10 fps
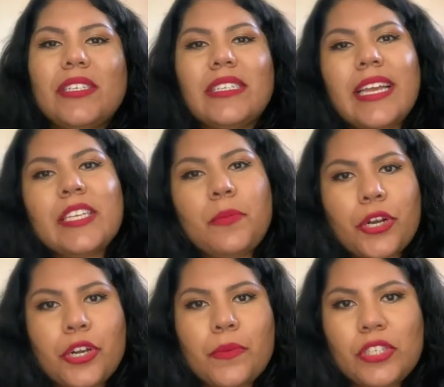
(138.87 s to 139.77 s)
Disney has
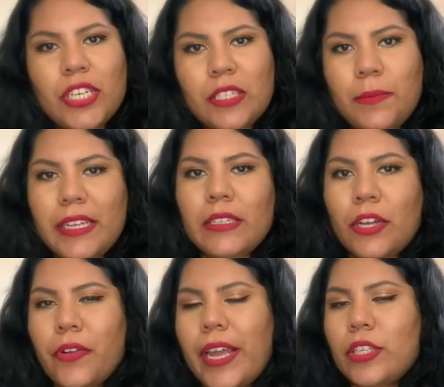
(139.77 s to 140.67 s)
partnered with Chase Bank to
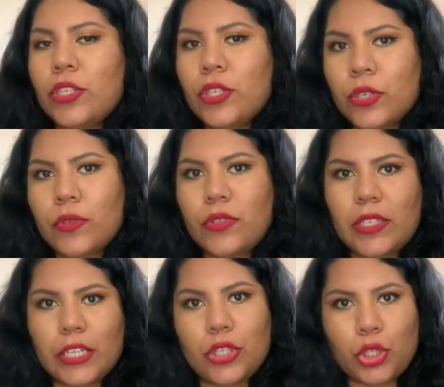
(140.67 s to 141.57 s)
create two
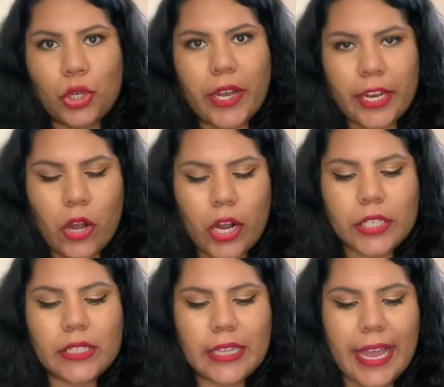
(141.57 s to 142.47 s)
signature credit
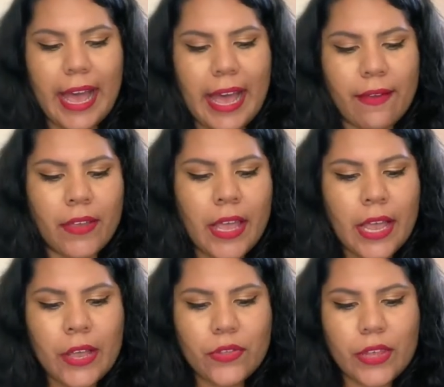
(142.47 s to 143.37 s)
cards. They have
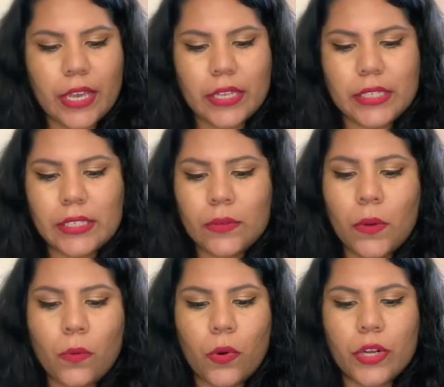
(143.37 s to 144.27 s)
the Disney
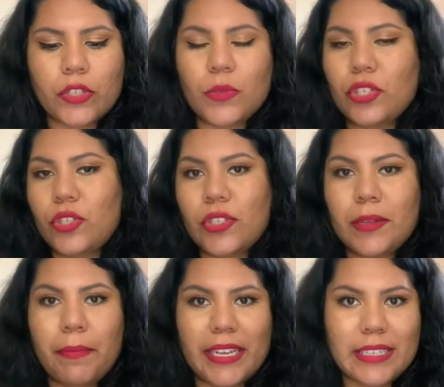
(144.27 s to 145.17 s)
Rewards, which is just a
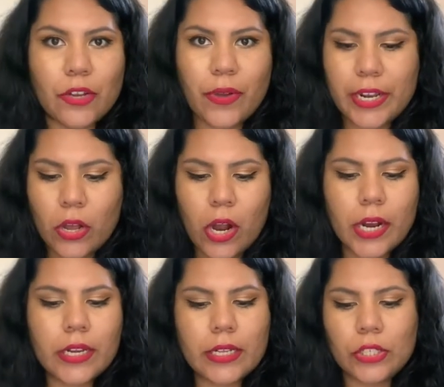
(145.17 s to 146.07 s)
basic credit
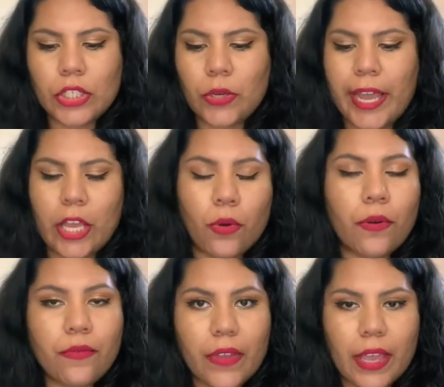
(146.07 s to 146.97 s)
card. There is no annual
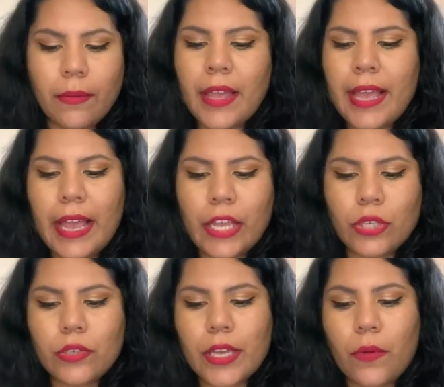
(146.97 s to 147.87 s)
fee and you
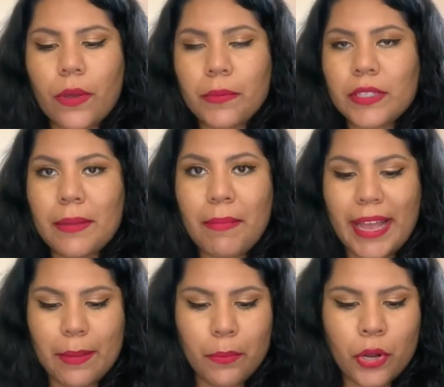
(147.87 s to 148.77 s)
do get 1%
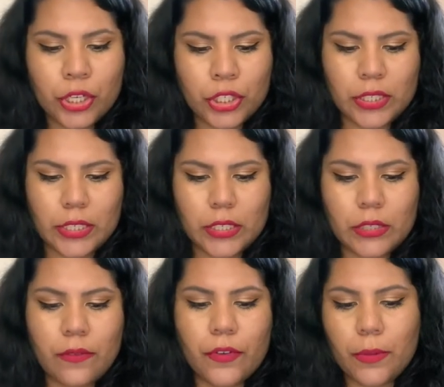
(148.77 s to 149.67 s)
back in
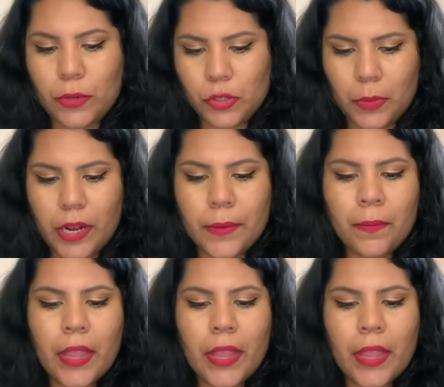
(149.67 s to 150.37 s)
purchases for the most part.